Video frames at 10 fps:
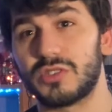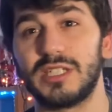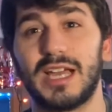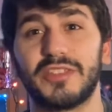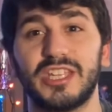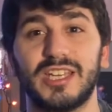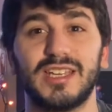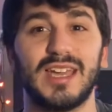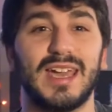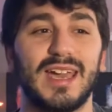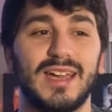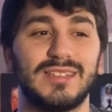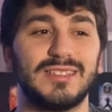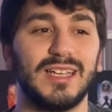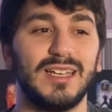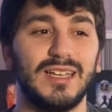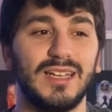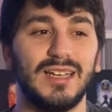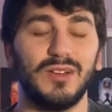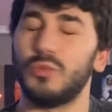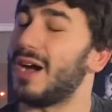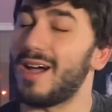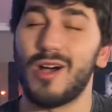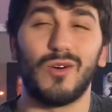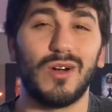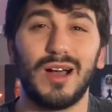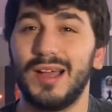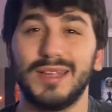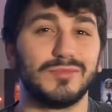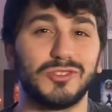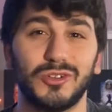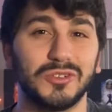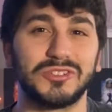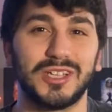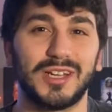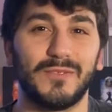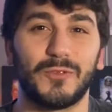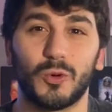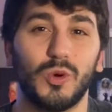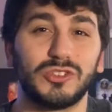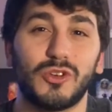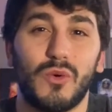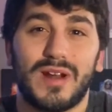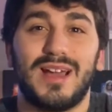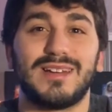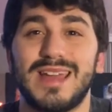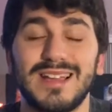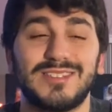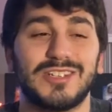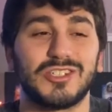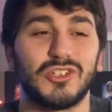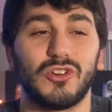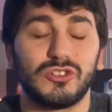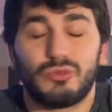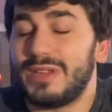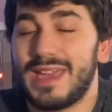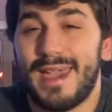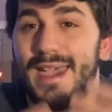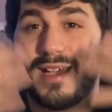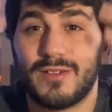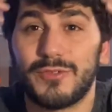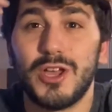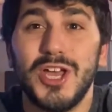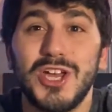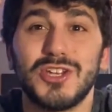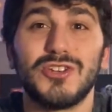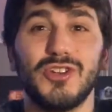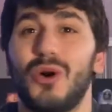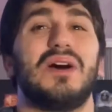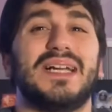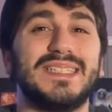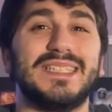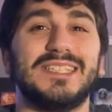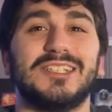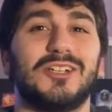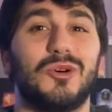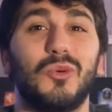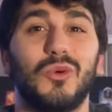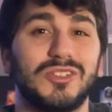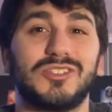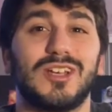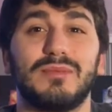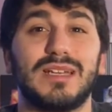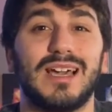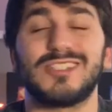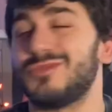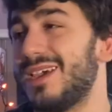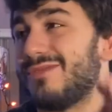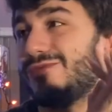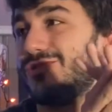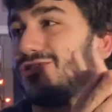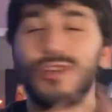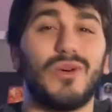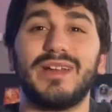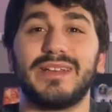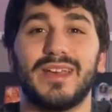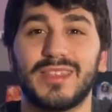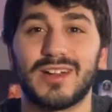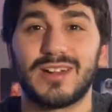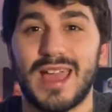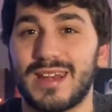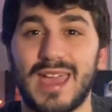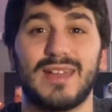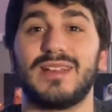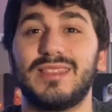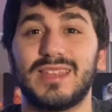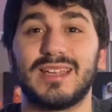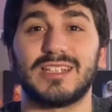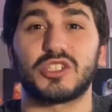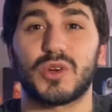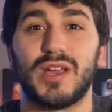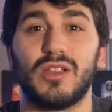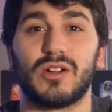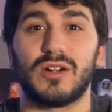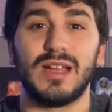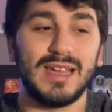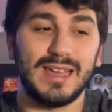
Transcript: I think. And wow, I am so excited for what's going on next in this show, because we have no idea what's coming next. We have no idea and anything in the trailer.